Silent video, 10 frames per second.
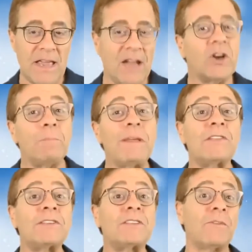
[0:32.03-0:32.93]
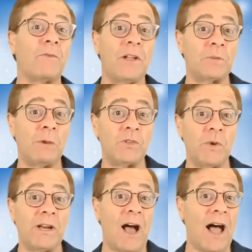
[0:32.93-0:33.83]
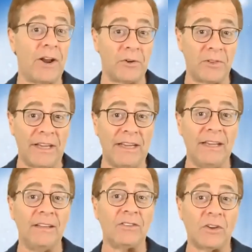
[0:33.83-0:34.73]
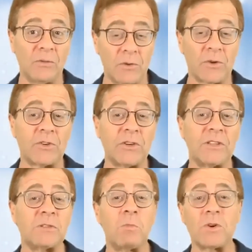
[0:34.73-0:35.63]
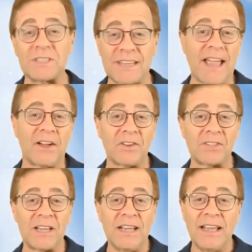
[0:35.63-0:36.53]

It could be the difference between higher leads, conversions, more sales,